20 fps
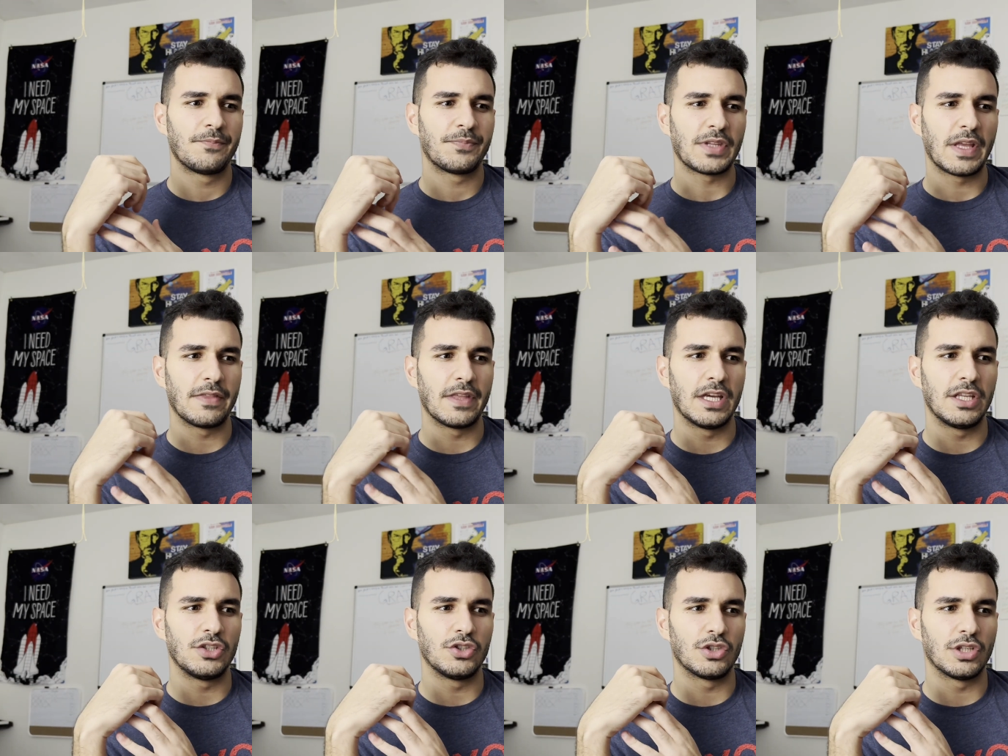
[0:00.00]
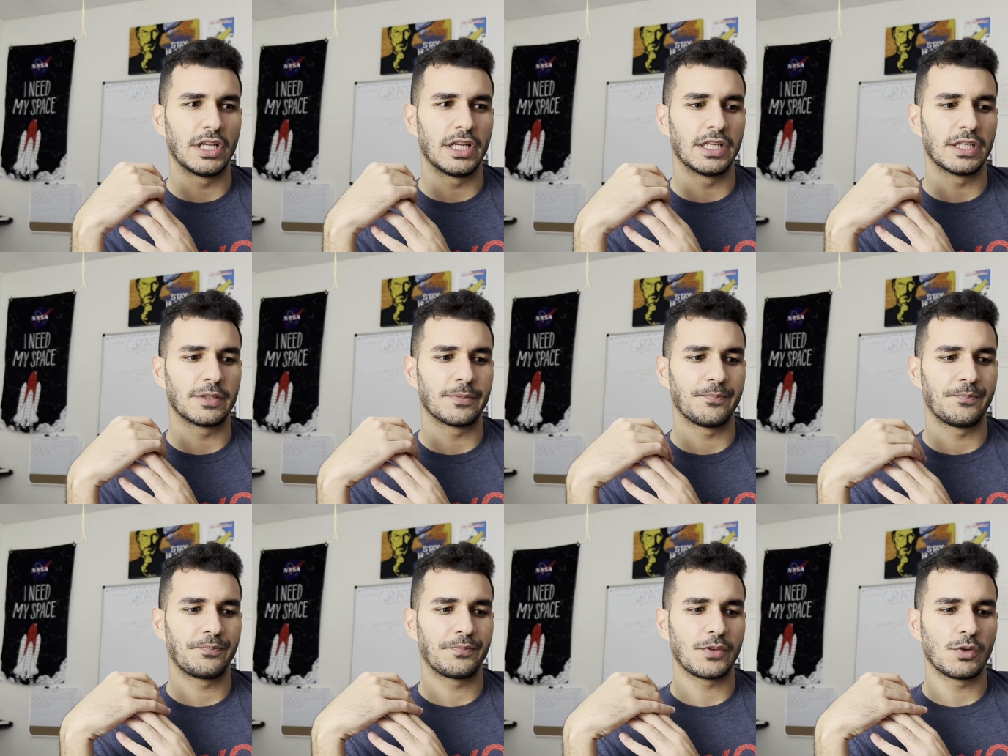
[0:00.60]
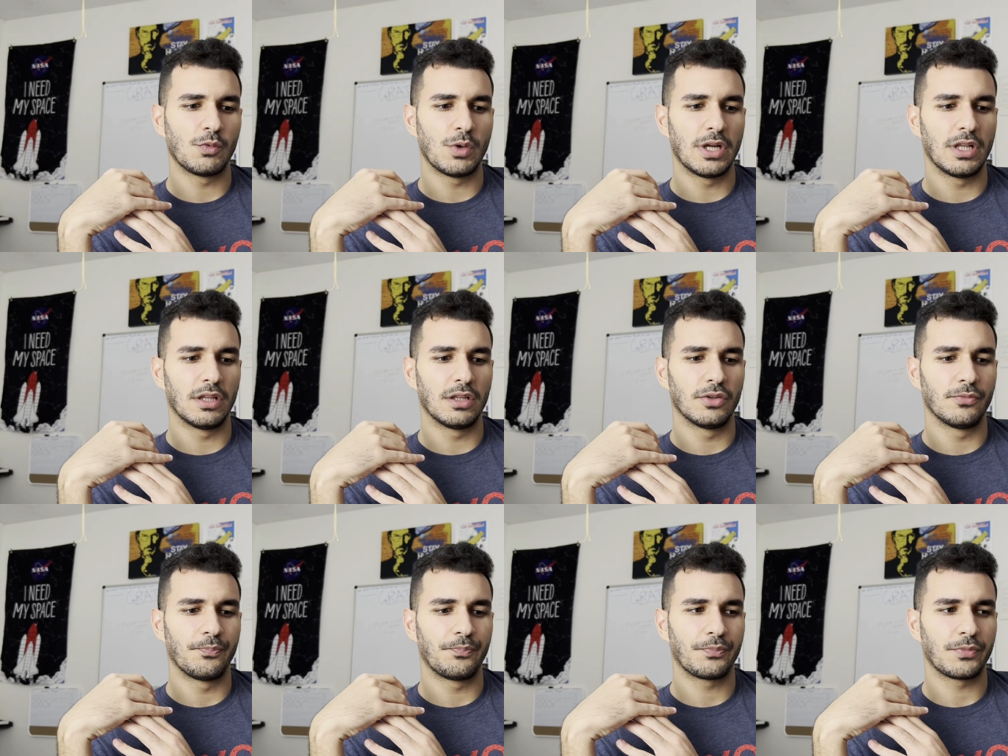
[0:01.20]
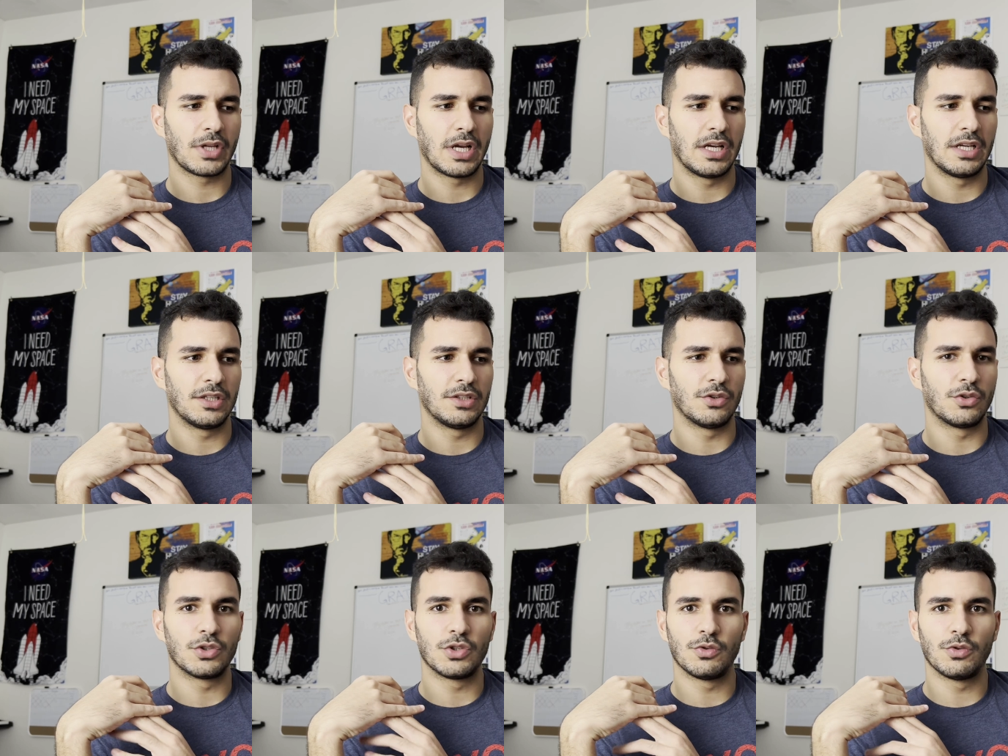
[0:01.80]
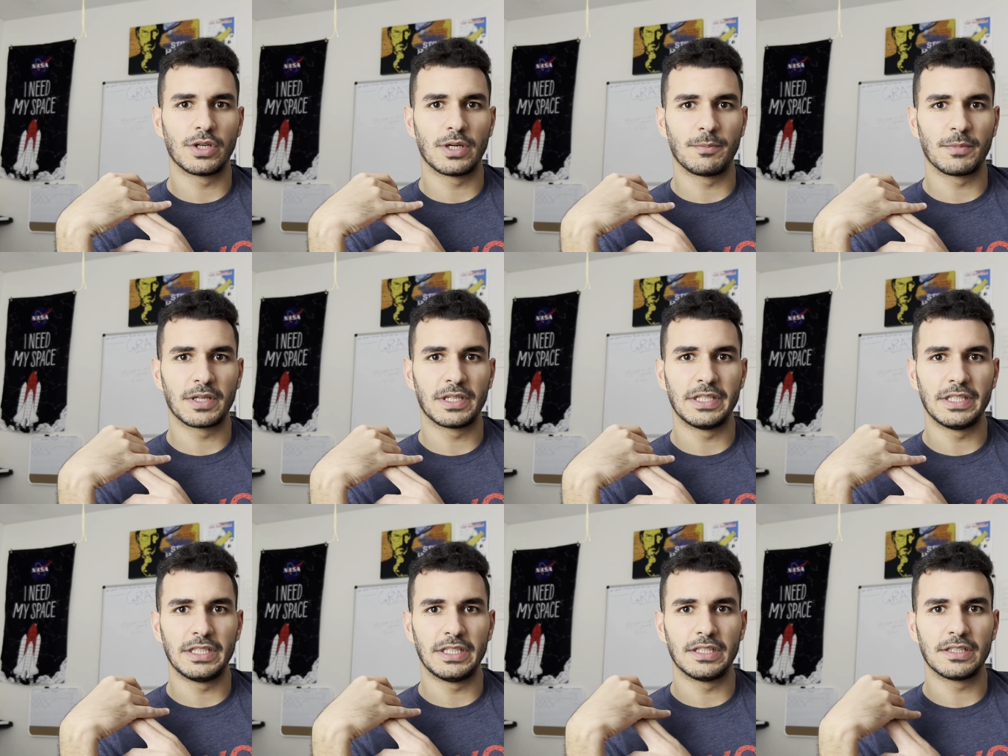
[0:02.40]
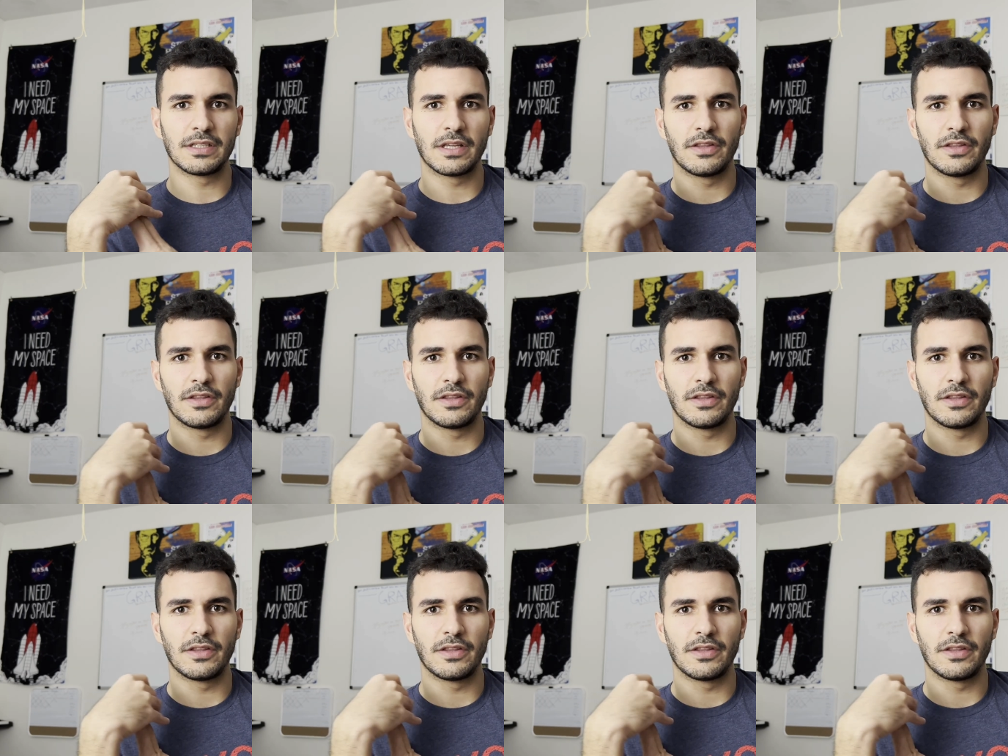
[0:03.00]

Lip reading: And then you're like, well, I don't know what I'm gonna eat.